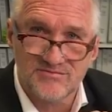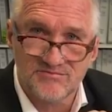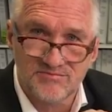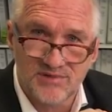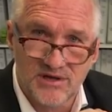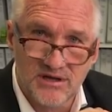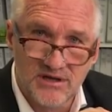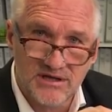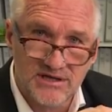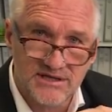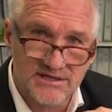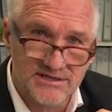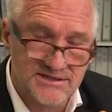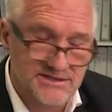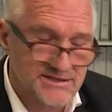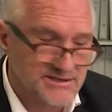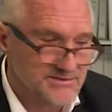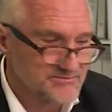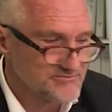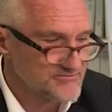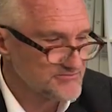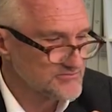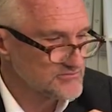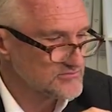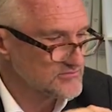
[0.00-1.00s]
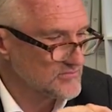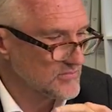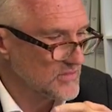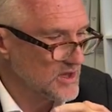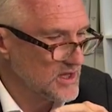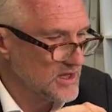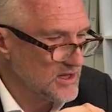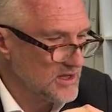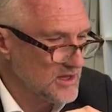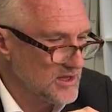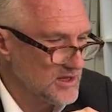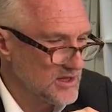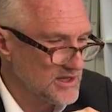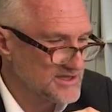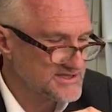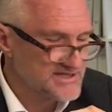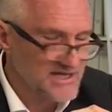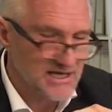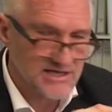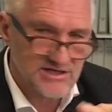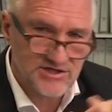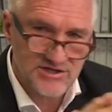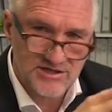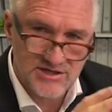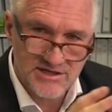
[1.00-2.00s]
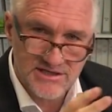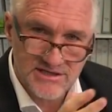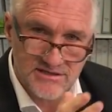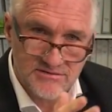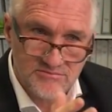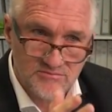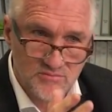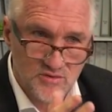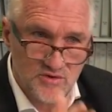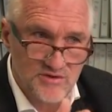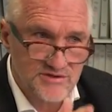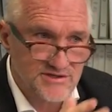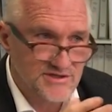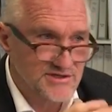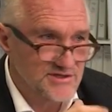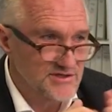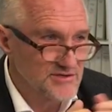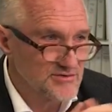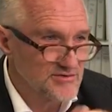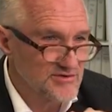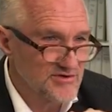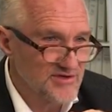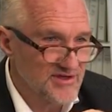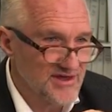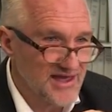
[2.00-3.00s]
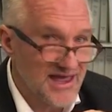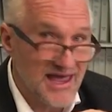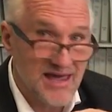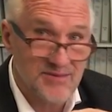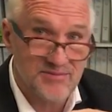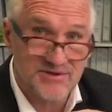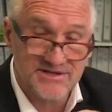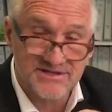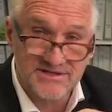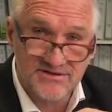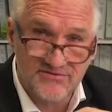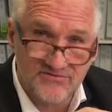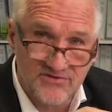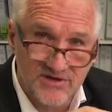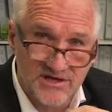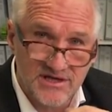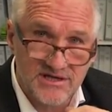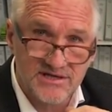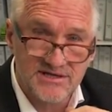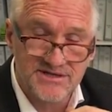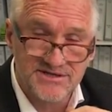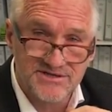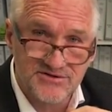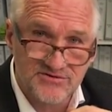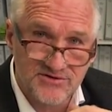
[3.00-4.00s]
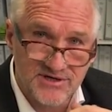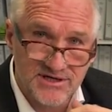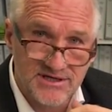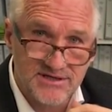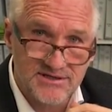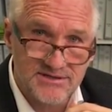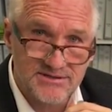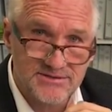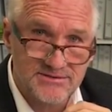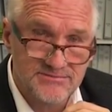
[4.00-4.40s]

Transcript: compliance. It's actually more to do with the habits of the industry,